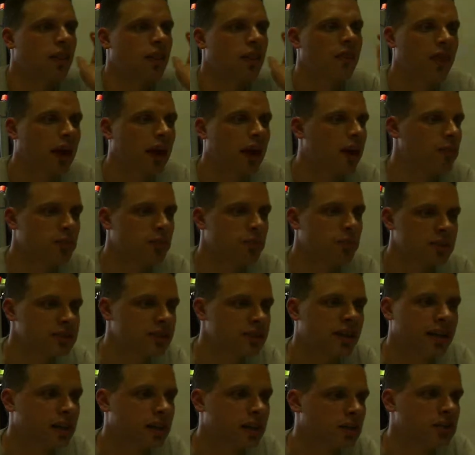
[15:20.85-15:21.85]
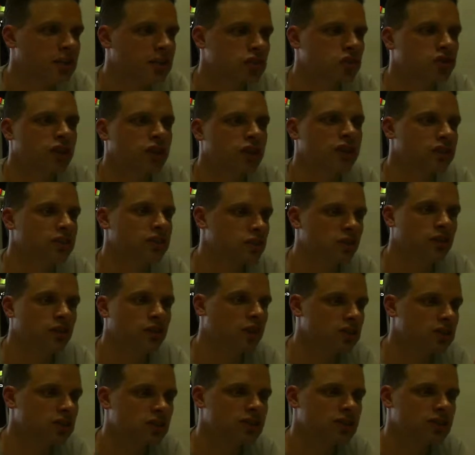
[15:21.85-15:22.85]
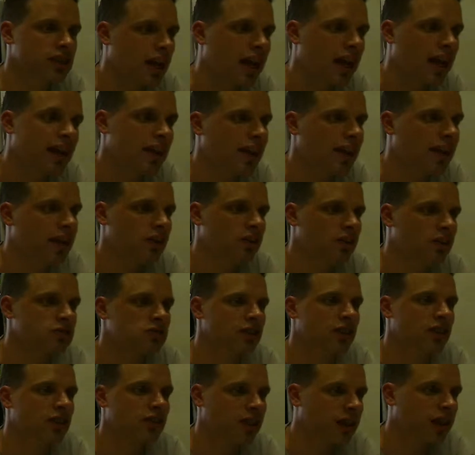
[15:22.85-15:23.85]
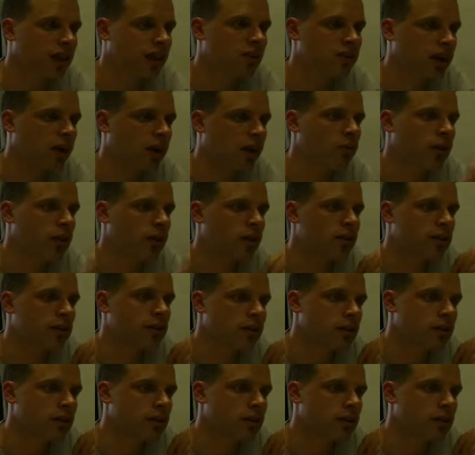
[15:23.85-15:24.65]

That particular string too, not just any hello string, that one.